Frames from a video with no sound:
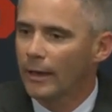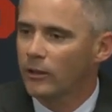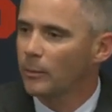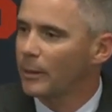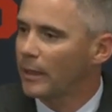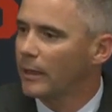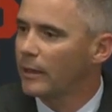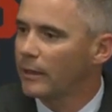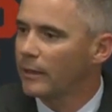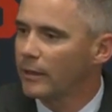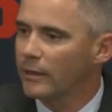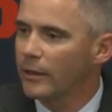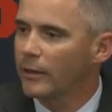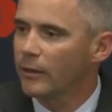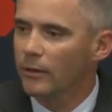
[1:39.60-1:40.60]
at the beginning of the
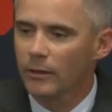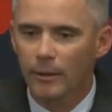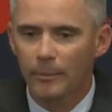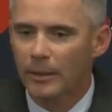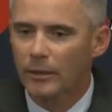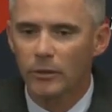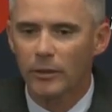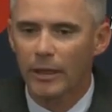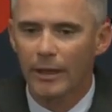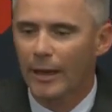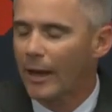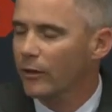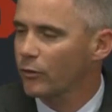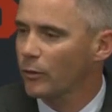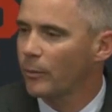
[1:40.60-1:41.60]
year, I mean, you can't
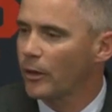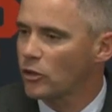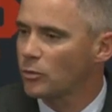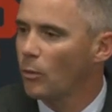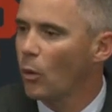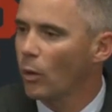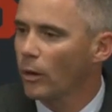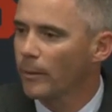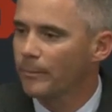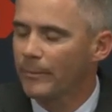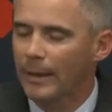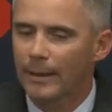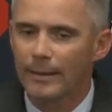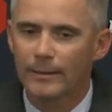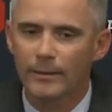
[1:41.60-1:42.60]
ask for much more.
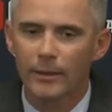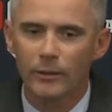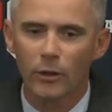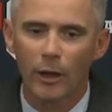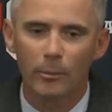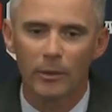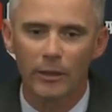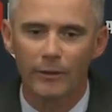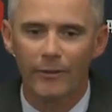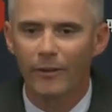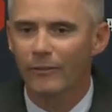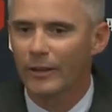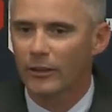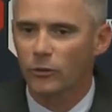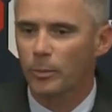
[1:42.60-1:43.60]
And uh, you know, I believe
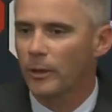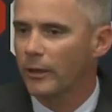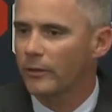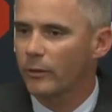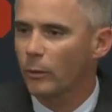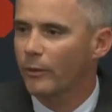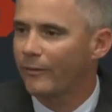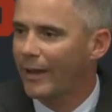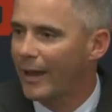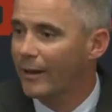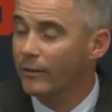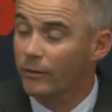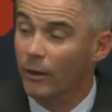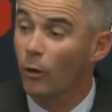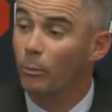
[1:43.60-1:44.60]
every experience that we've
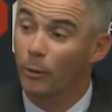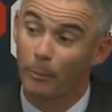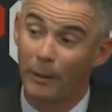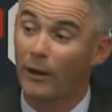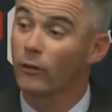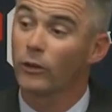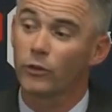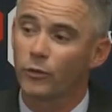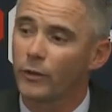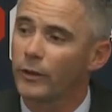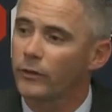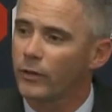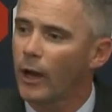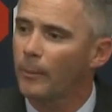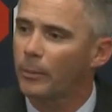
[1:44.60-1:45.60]
had has helped prepare us for
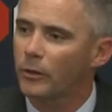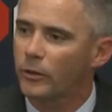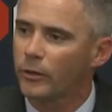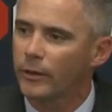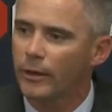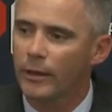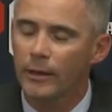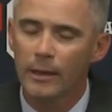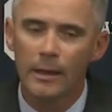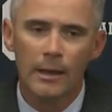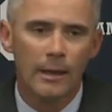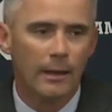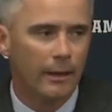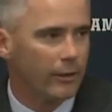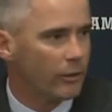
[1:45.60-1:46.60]
this opportunity.
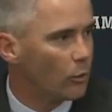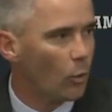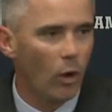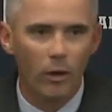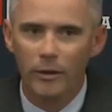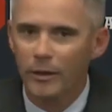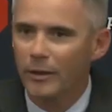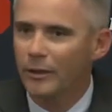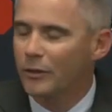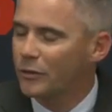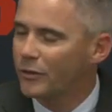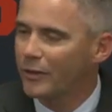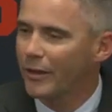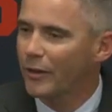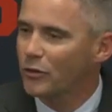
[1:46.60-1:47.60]
Uh, you walk in, you
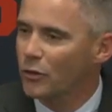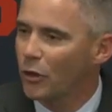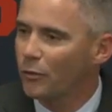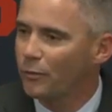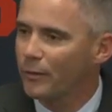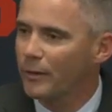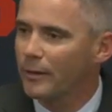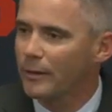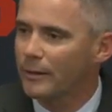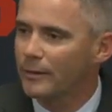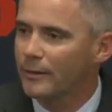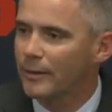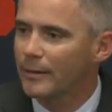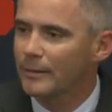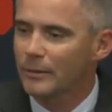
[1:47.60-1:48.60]
see that trophy,
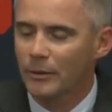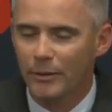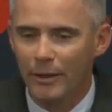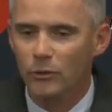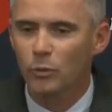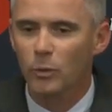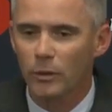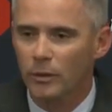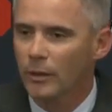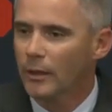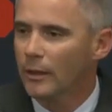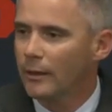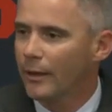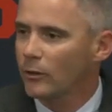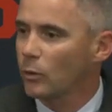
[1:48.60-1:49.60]
and uh, you know, that's what
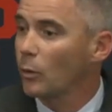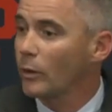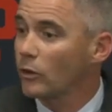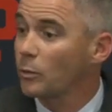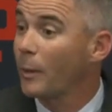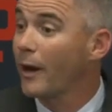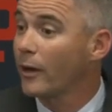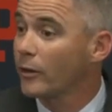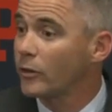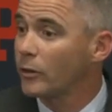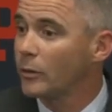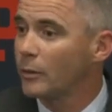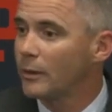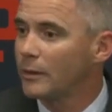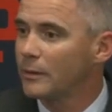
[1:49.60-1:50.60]
that's what we aspire
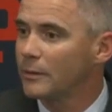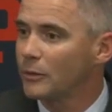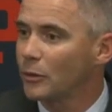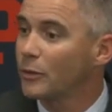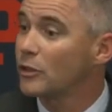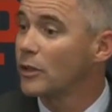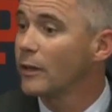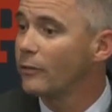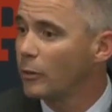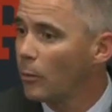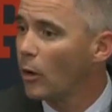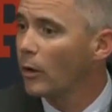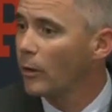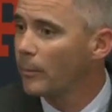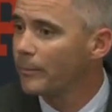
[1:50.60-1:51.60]
to uh, to achieve
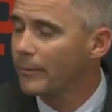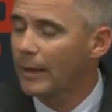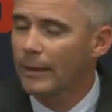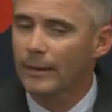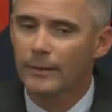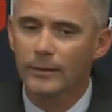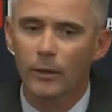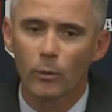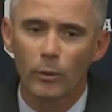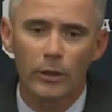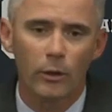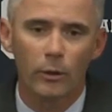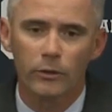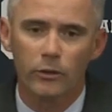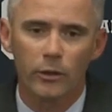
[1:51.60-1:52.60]
tomorrow. And uh, we
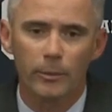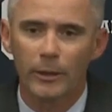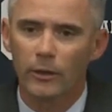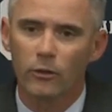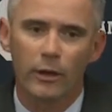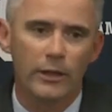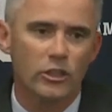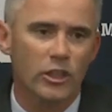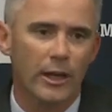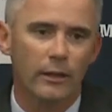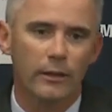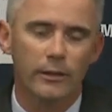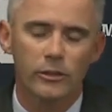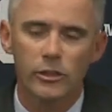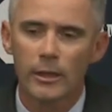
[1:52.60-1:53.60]
know it's going to be a great
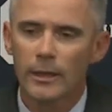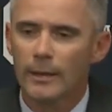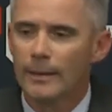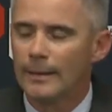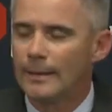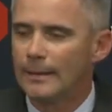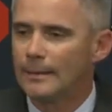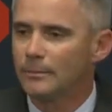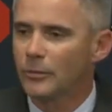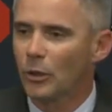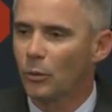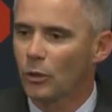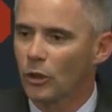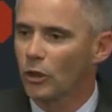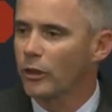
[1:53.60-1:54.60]
challenge. Um, you
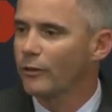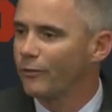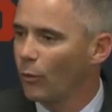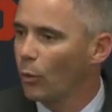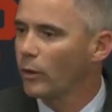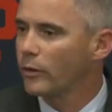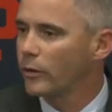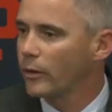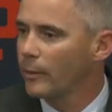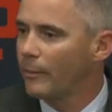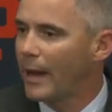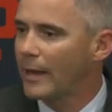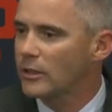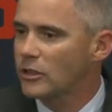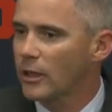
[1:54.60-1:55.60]
know, we're looking forward to the
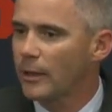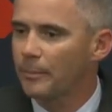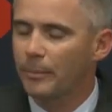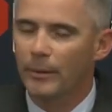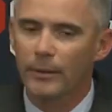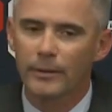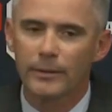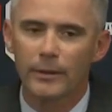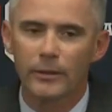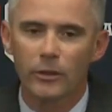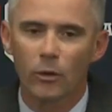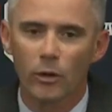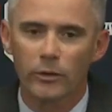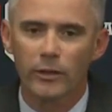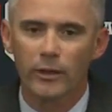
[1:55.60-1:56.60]
matchup, and uh, you
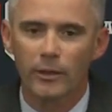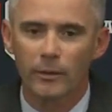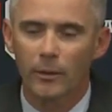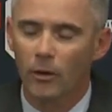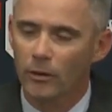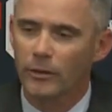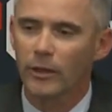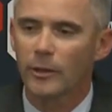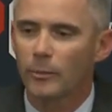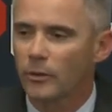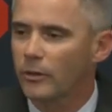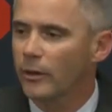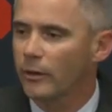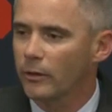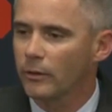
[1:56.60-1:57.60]
know, our team our team
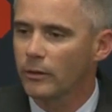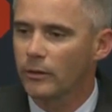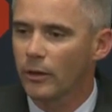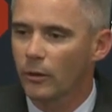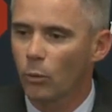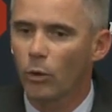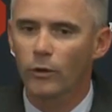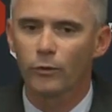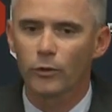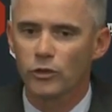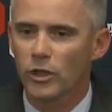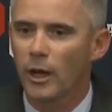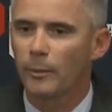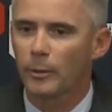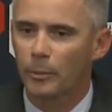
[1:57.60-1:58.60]
has done a done a wonderful
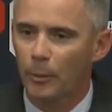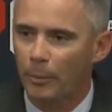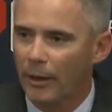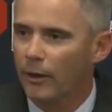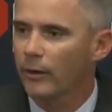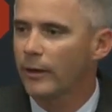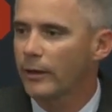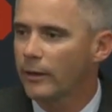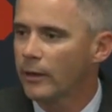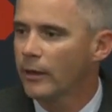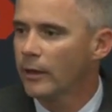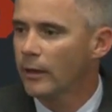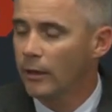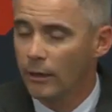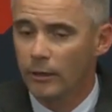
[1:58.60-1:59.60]
job in preparing
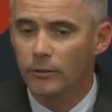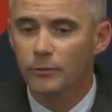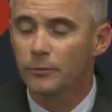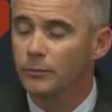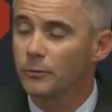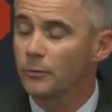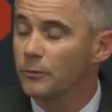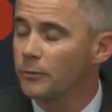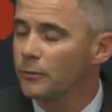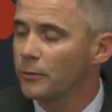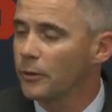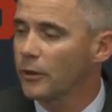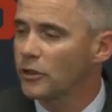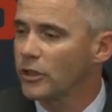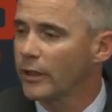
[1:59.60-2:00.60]

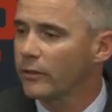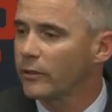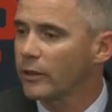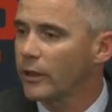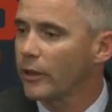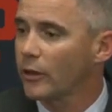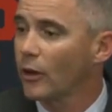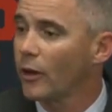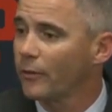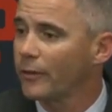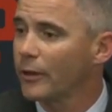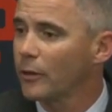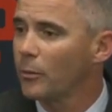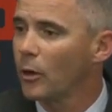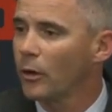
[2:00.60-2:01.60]
for the chance to kick it off
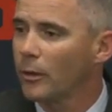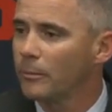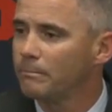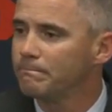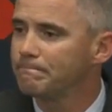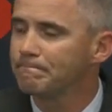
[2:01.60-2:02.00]
there tomorrow.